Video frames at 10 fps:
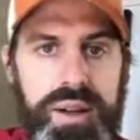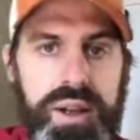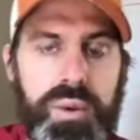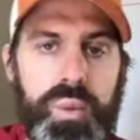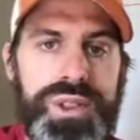
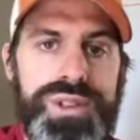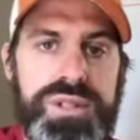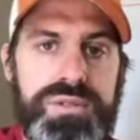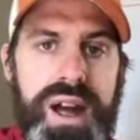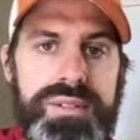Well, the
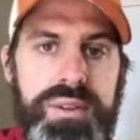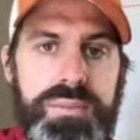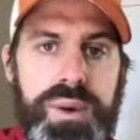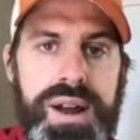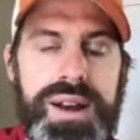surviving
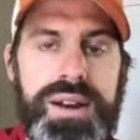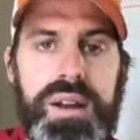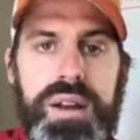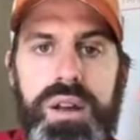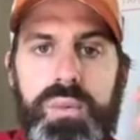brain,
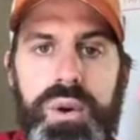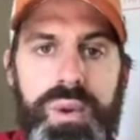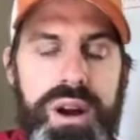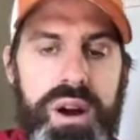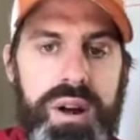when
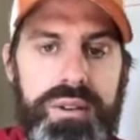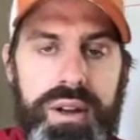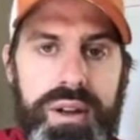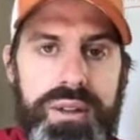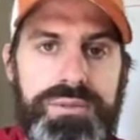we are
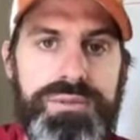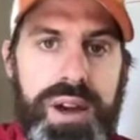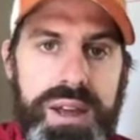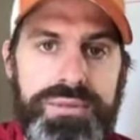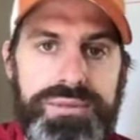in
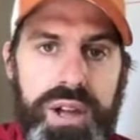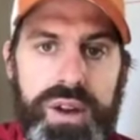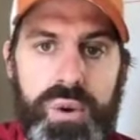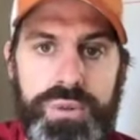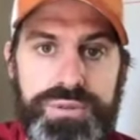fight,
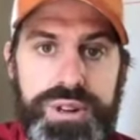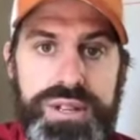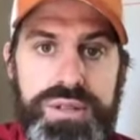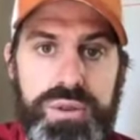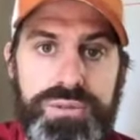flight, or
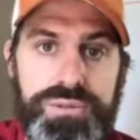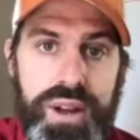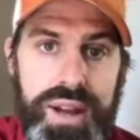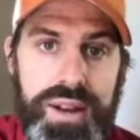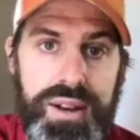freeze, so
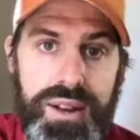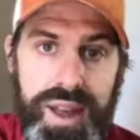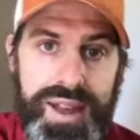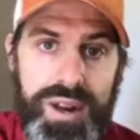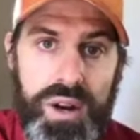fight,
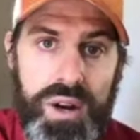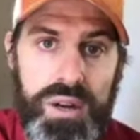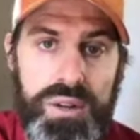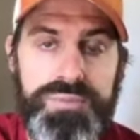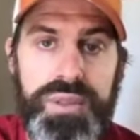anger,
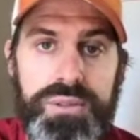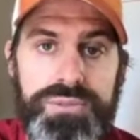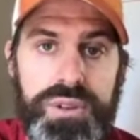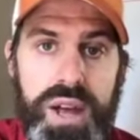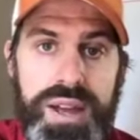
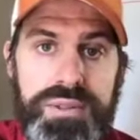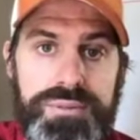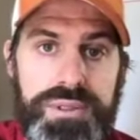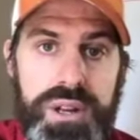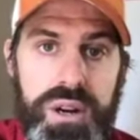flight,
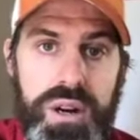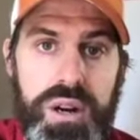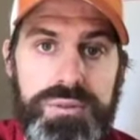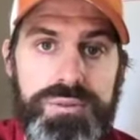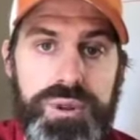fear,
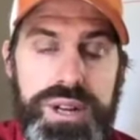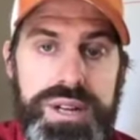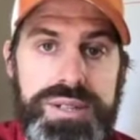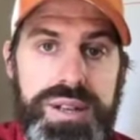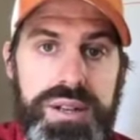
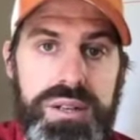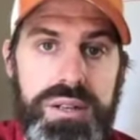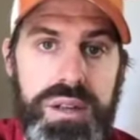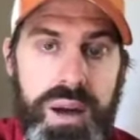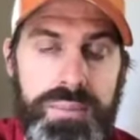freeze,
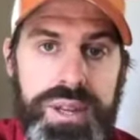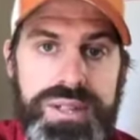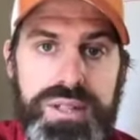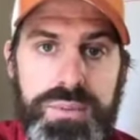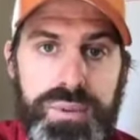
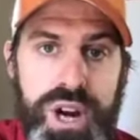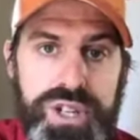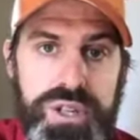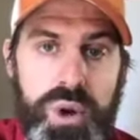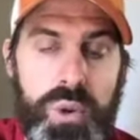numbness,
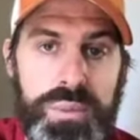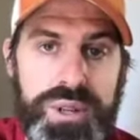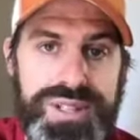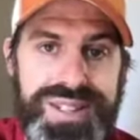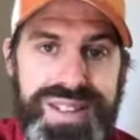depression,
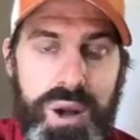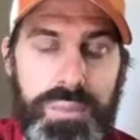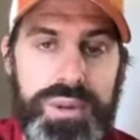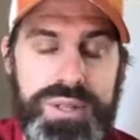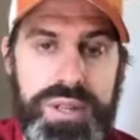hopelessness,
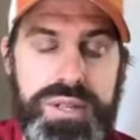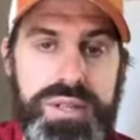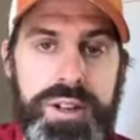helplessness.